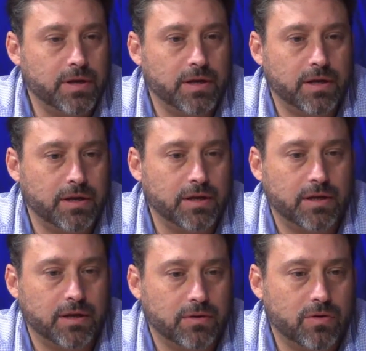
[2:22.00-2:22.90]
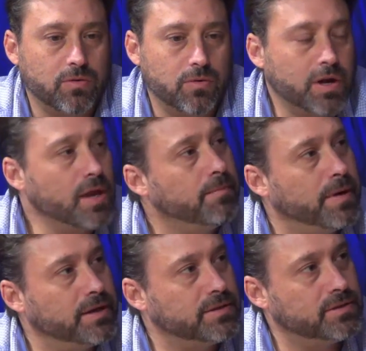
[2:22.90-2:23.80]
uh, co-working
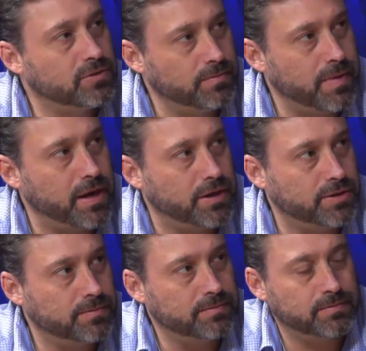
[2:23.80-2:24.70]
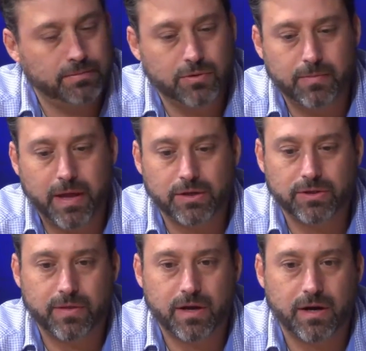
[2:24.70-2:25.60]
places to manage to manage
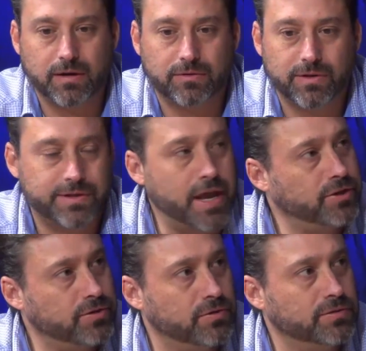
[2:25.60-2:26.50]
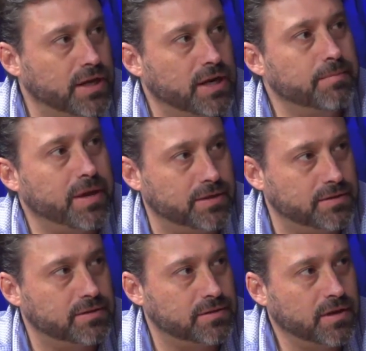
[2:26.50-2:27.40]
their transaction on daily
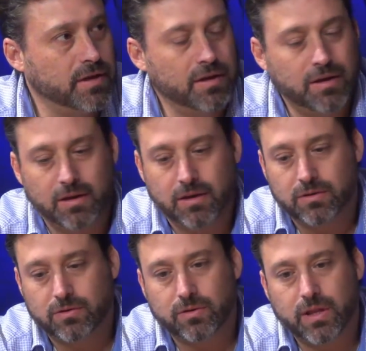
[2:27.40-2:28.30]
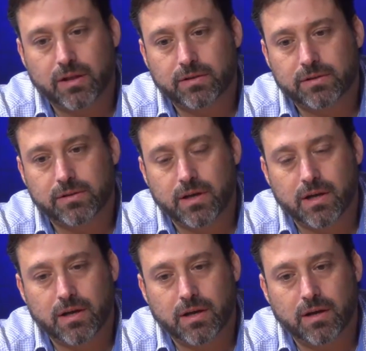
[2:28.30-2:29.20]
basis. So that's
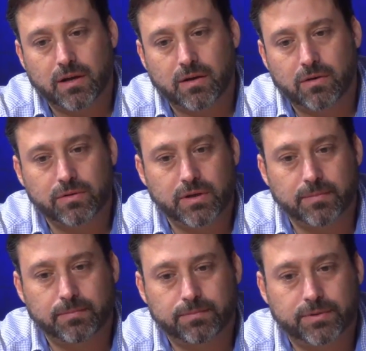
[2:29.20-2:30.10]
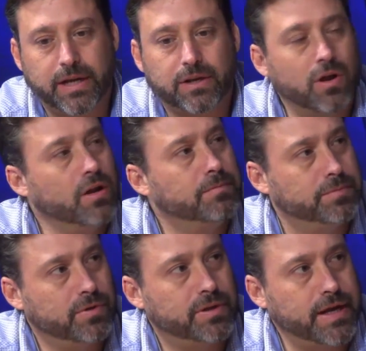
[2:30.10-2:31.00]
on the technology
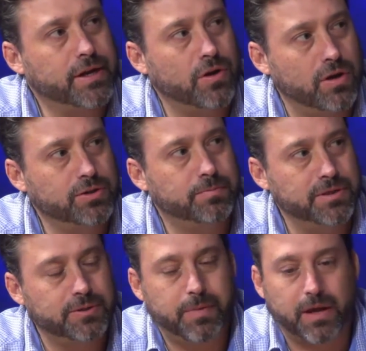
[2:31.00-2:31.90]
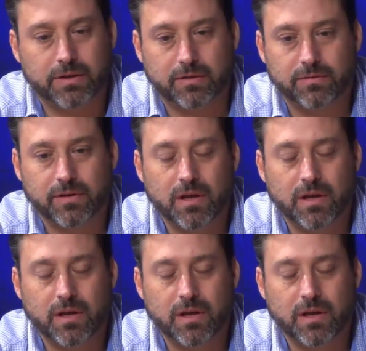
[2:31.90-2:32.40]
technology perspective.